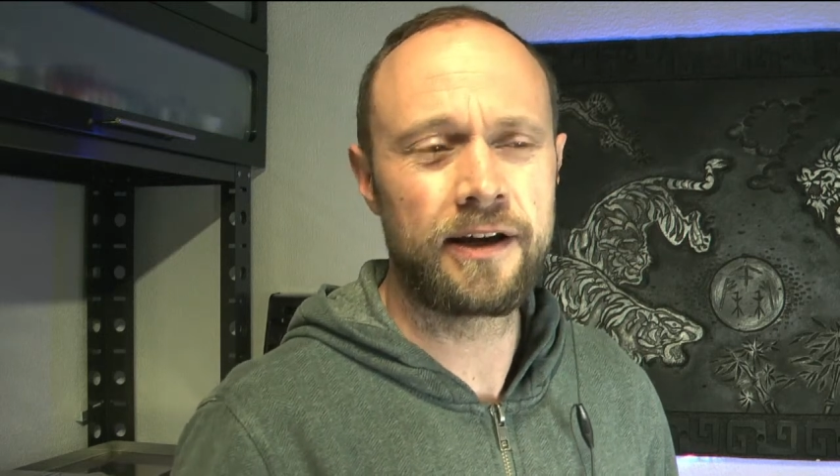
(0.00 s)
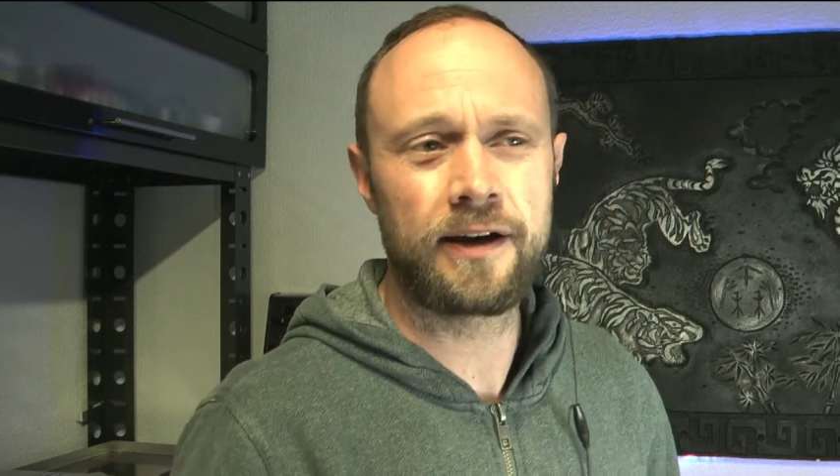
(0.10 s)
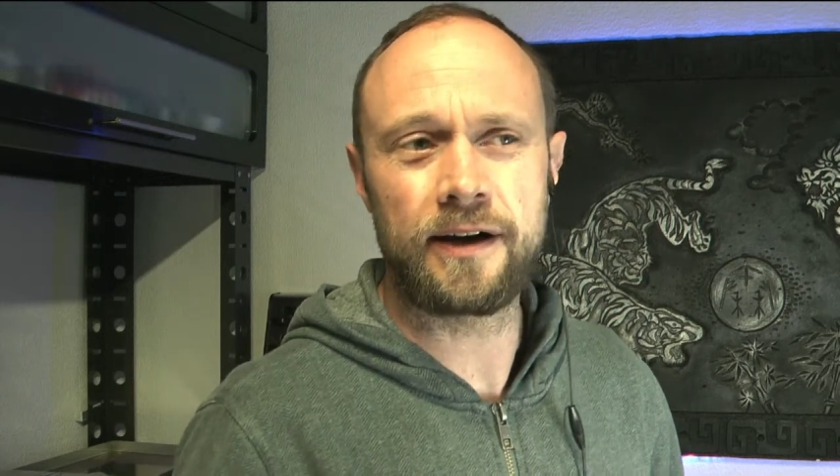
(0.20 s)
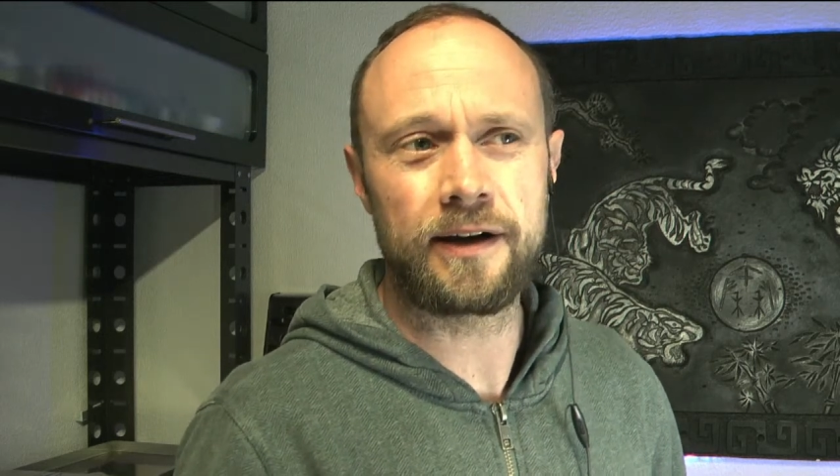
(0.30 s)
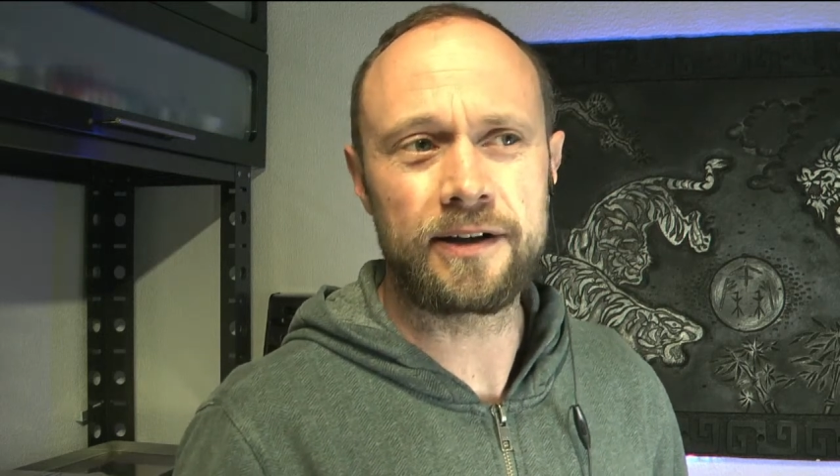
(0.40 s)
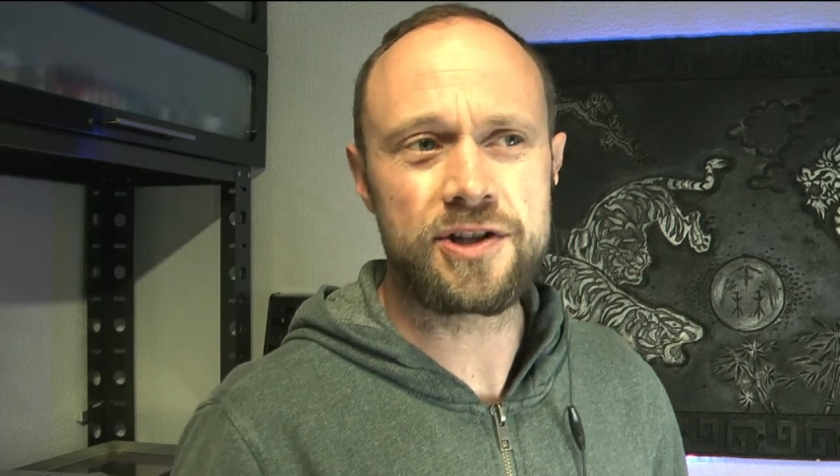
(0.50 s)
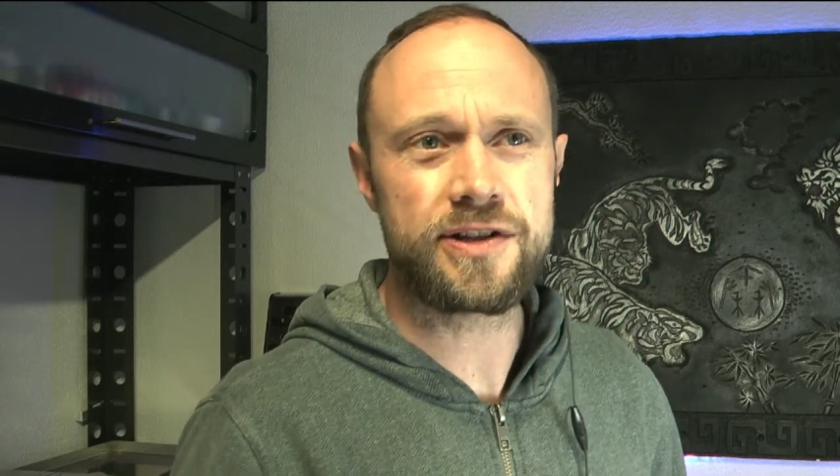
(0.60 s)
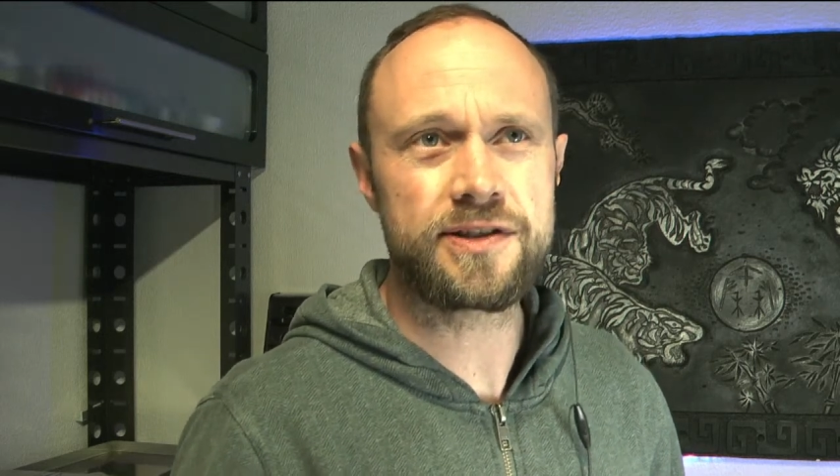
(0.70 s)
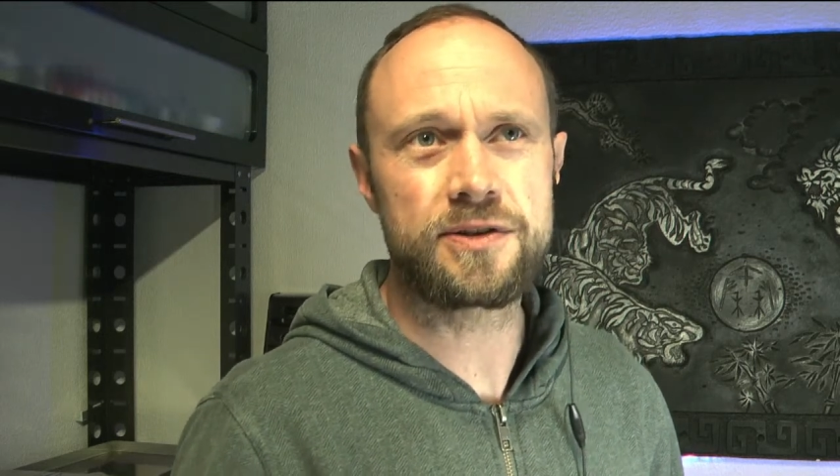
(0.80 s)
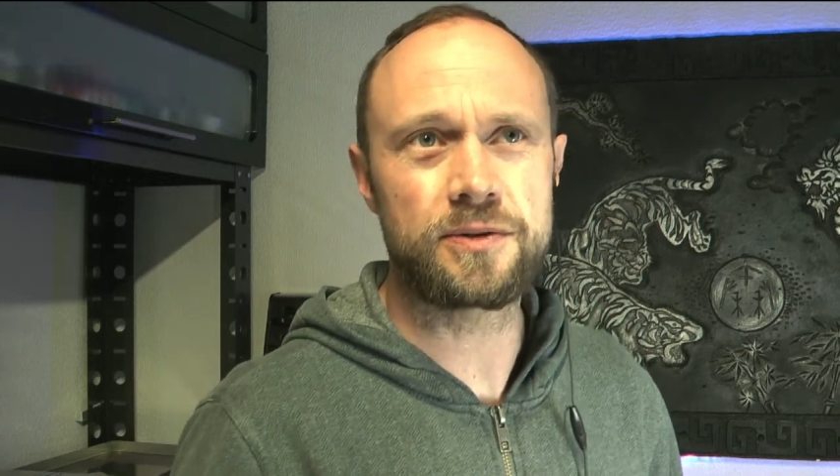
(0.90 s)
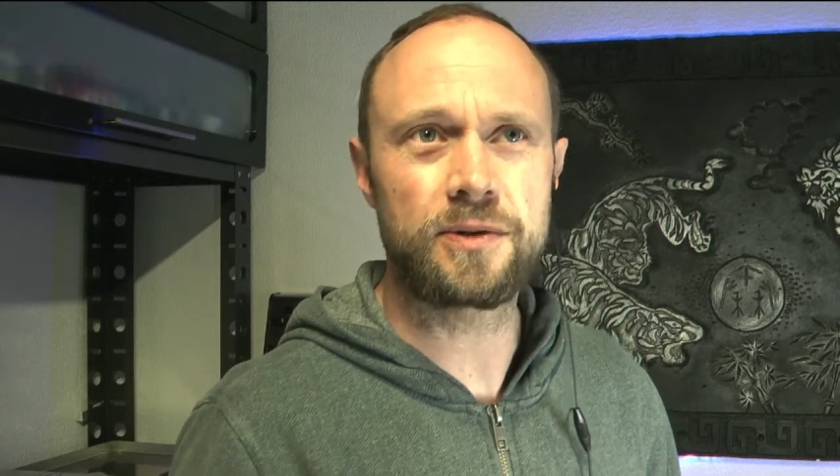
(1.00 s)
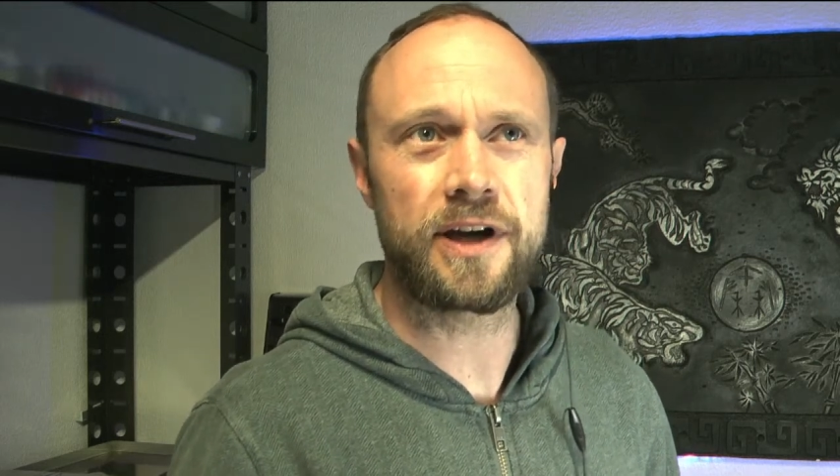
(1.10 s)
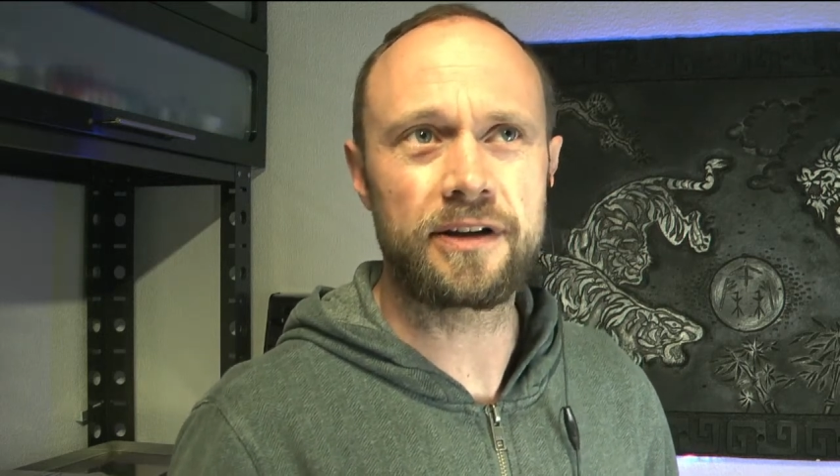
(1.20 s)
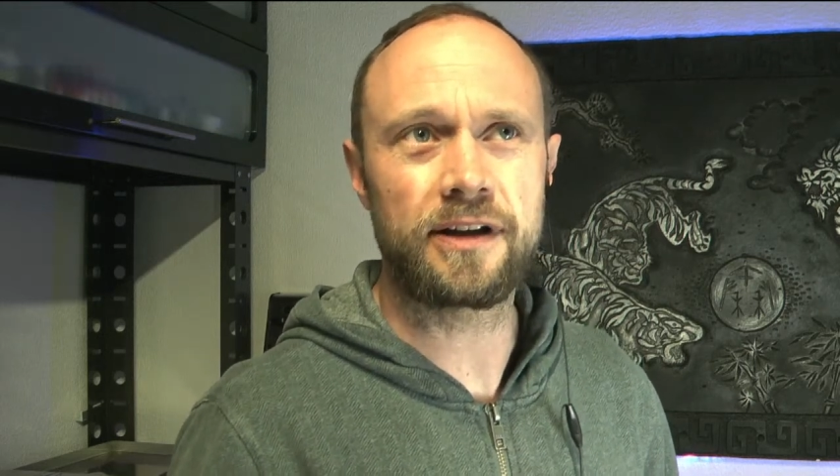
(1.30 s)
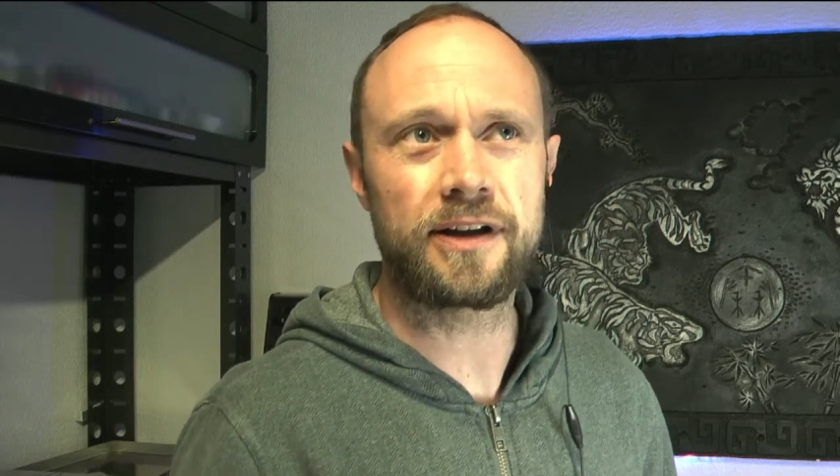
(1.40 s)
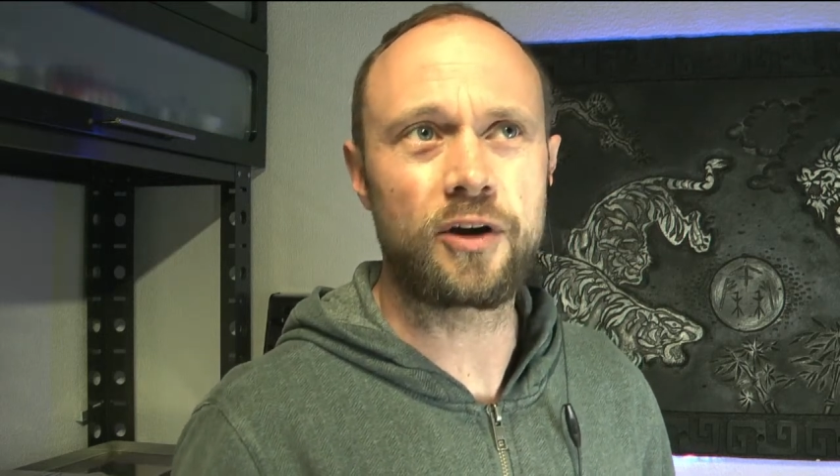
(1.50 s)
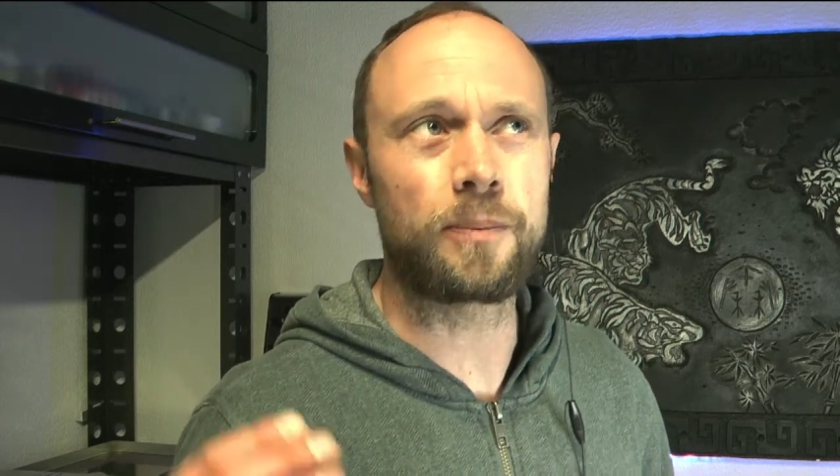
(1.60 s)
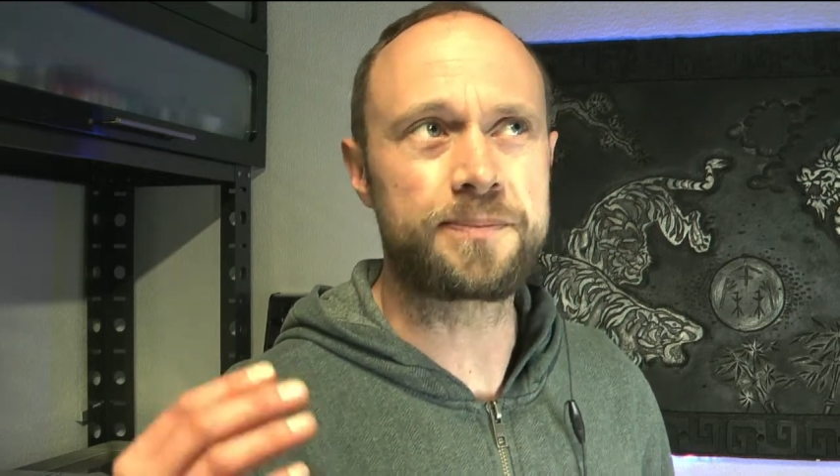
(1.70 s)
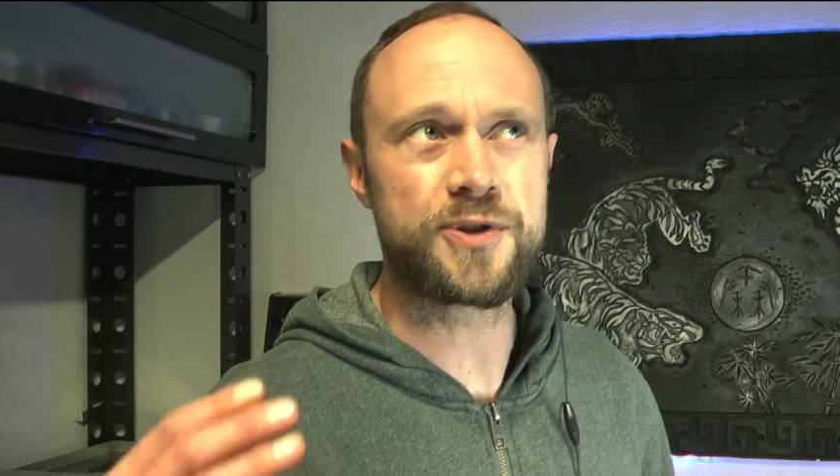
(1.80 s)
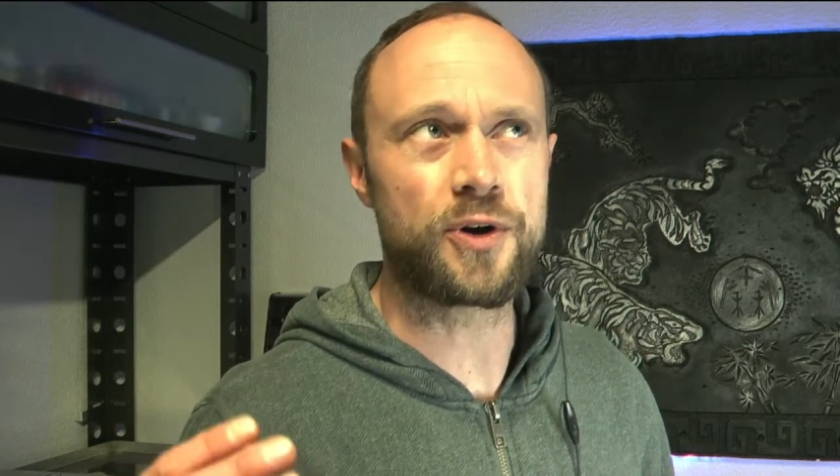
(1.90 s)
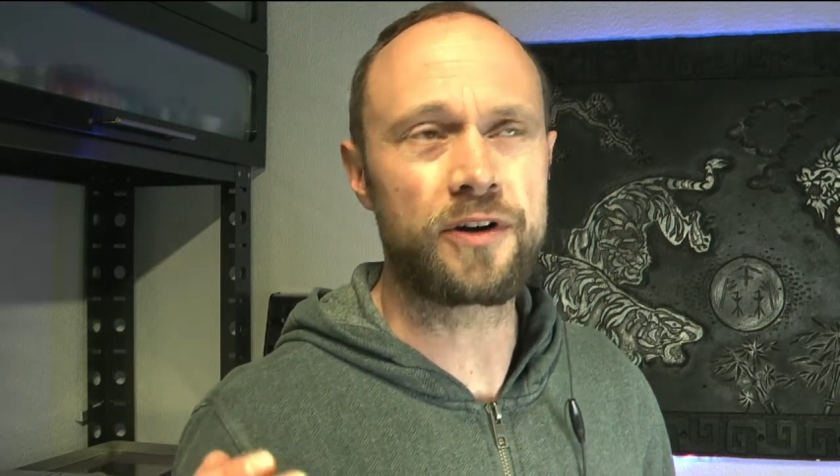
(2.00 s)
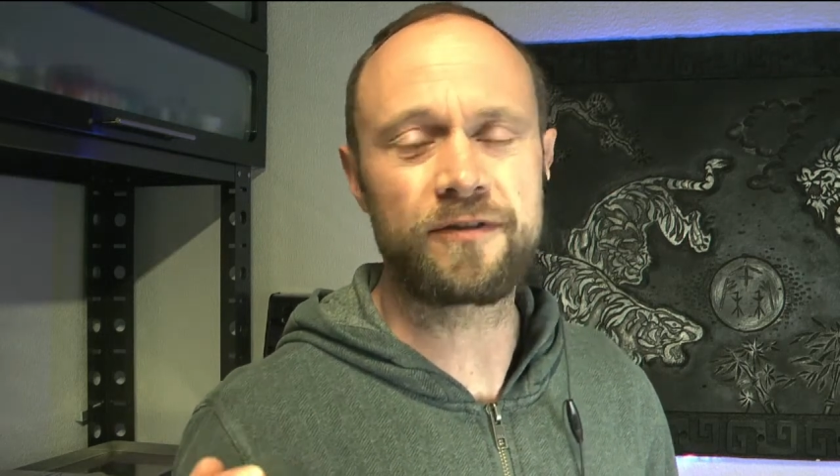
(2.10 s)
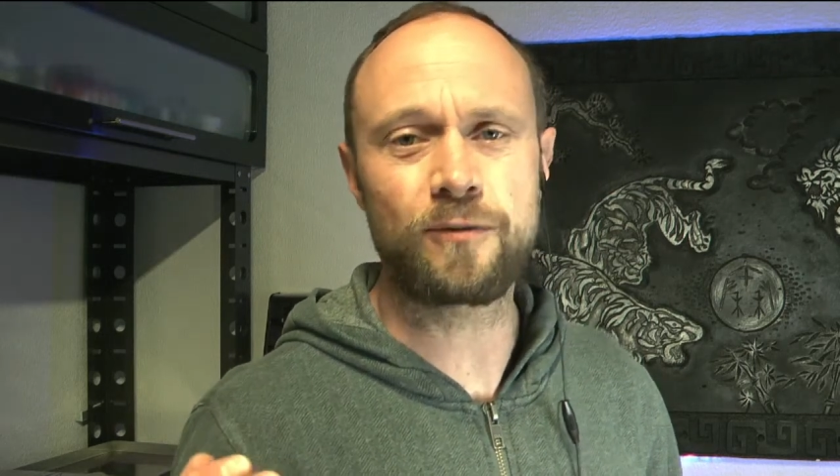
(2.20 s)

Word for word: uh, just to kind of like observe